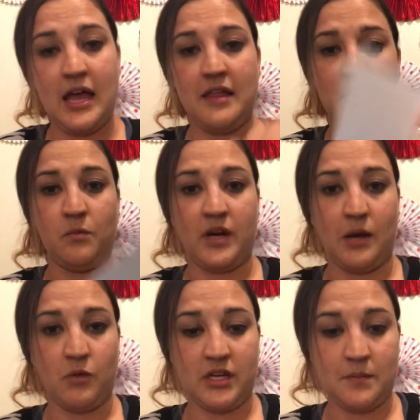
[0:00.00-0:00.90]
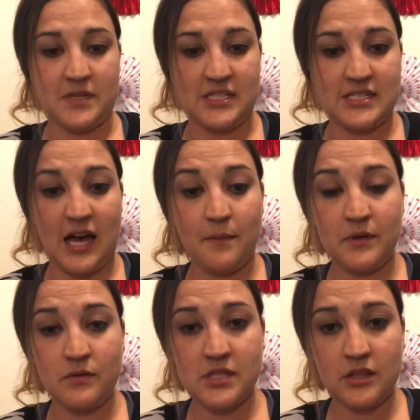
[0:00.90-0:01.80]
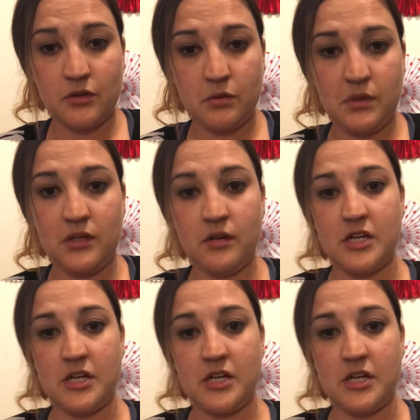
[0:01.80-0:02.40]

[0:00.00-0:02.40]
And then when I want them to stop using their computer,